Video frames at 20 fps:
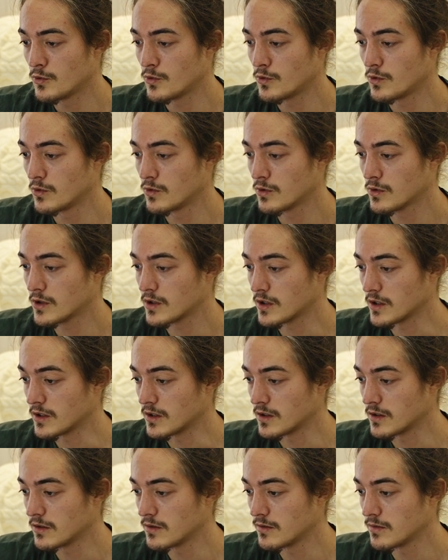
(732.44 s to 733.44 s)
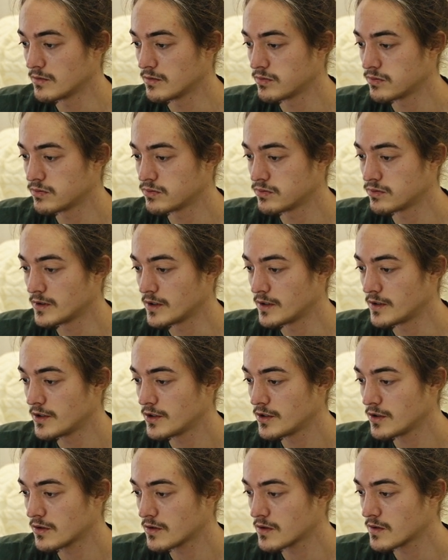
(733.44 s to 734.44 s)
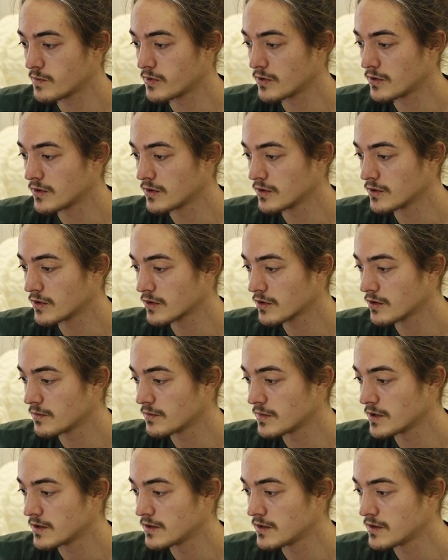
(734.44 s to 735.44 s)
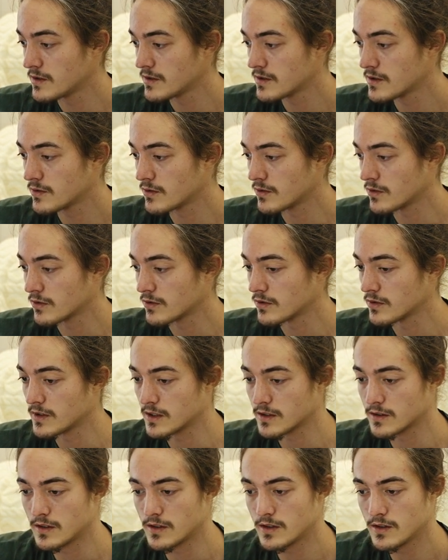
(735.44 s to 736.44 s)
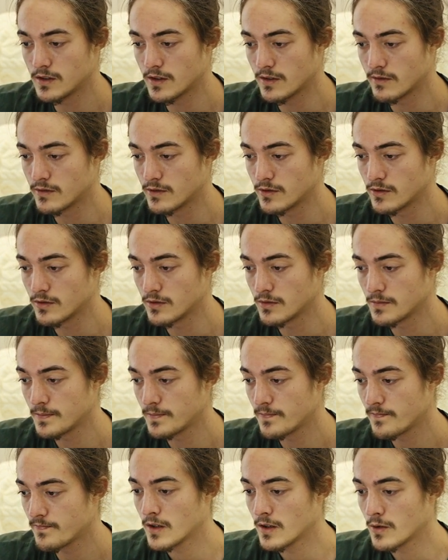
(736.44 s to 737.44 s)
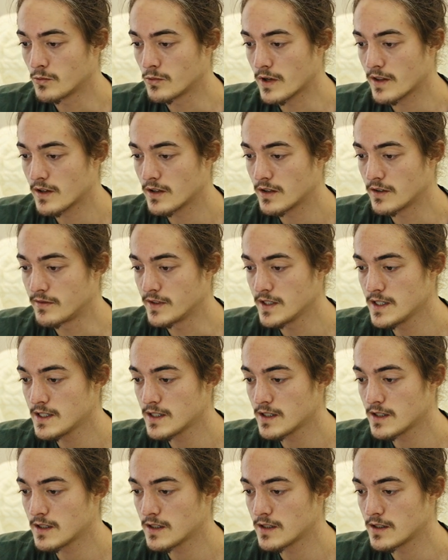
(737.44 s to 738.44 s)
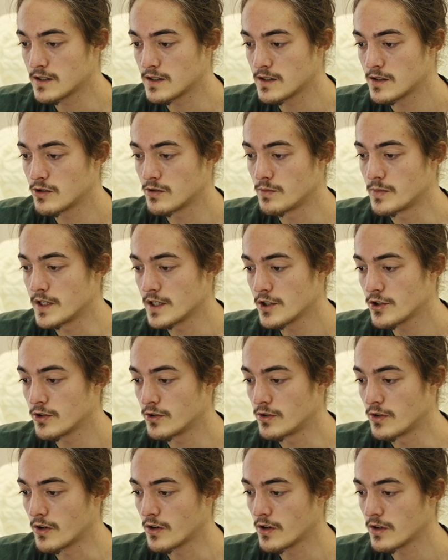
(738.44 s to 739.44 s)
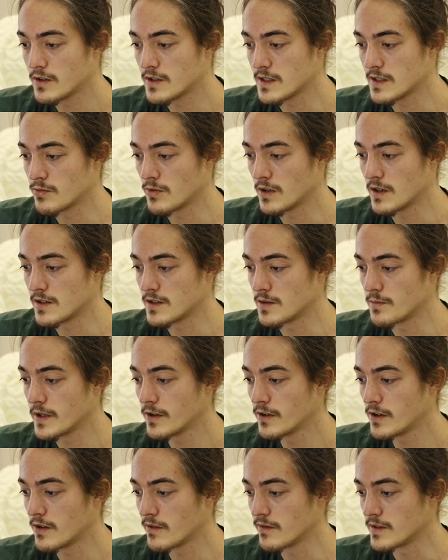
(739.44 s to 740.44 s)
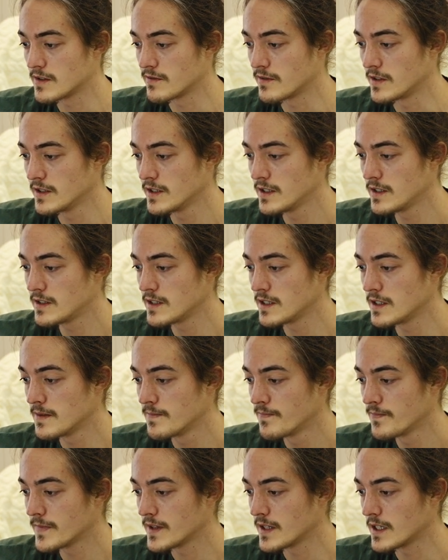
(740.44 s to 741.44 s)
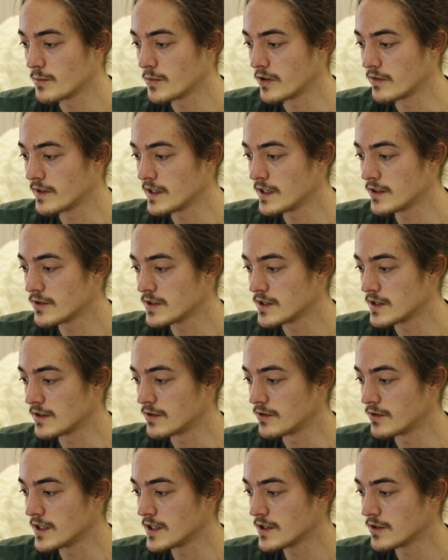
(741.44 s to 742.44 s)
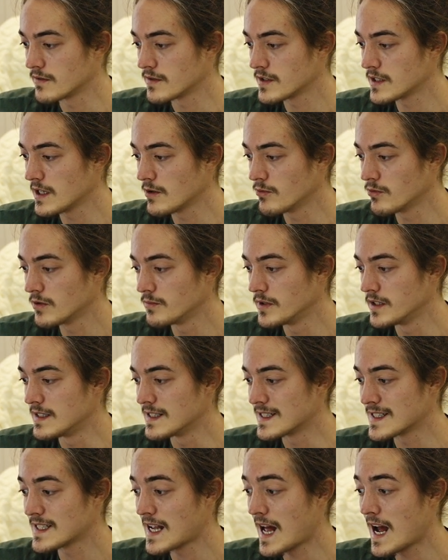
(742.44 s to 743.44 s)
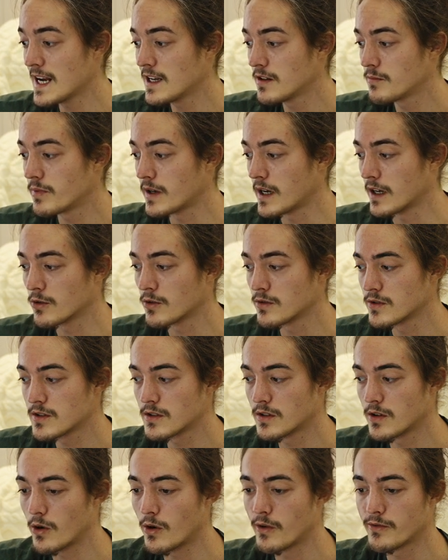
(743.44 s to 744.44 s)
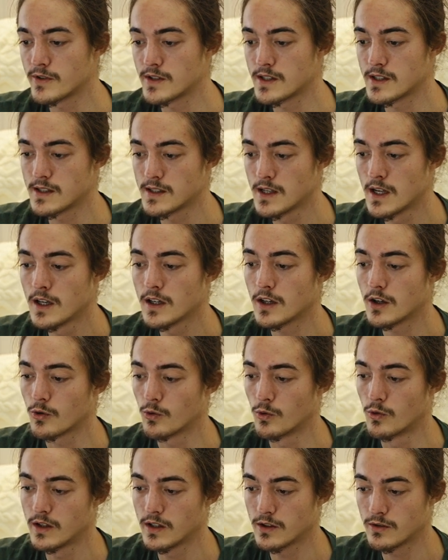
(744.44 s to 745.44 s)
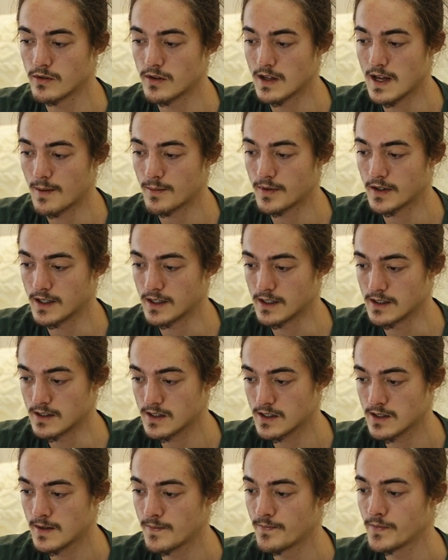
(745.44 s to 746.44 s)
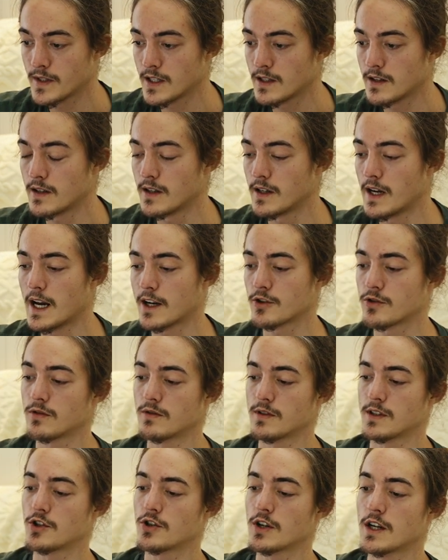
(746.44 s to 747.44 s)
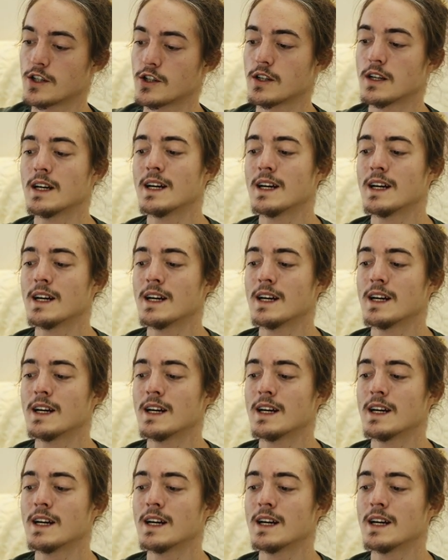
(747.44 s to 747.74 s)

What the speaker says: Okay, additional supporting documents or conduct an interview. Whether a visa is to be issued or not, as well as the period of its validity, number of entries and duration of stay will be decided by consular officers according to the applicant's actual situation.